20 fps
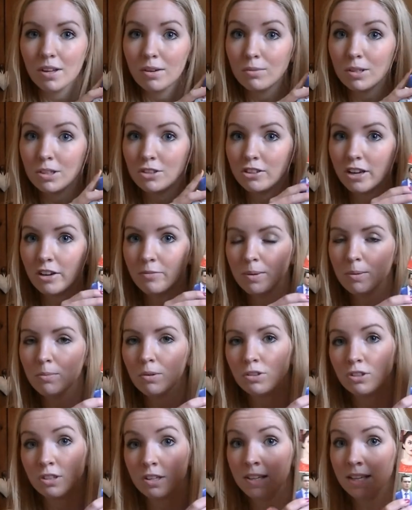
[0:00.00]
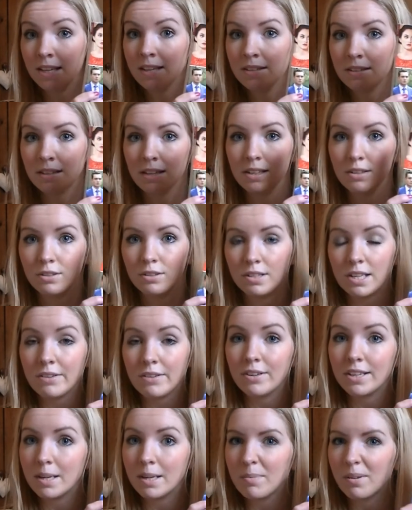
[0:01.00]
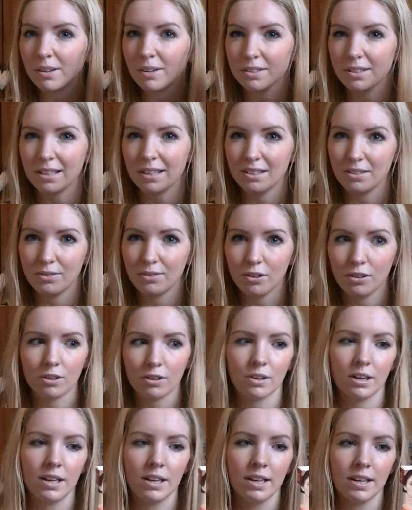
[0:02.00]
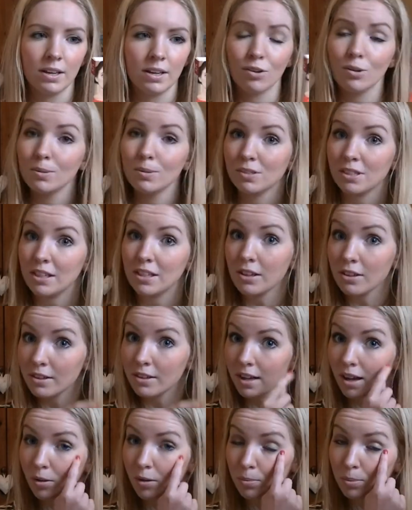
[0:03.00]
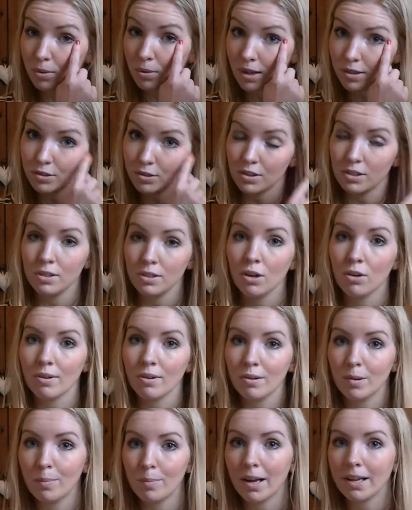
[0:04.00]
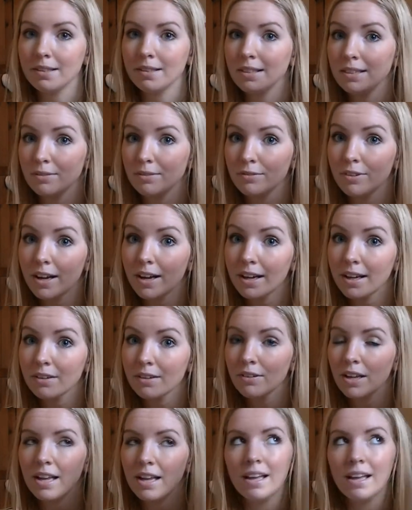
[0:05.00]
which I've been watching these in DVD box sets for almost a year now, but I just got around to buying Season 5.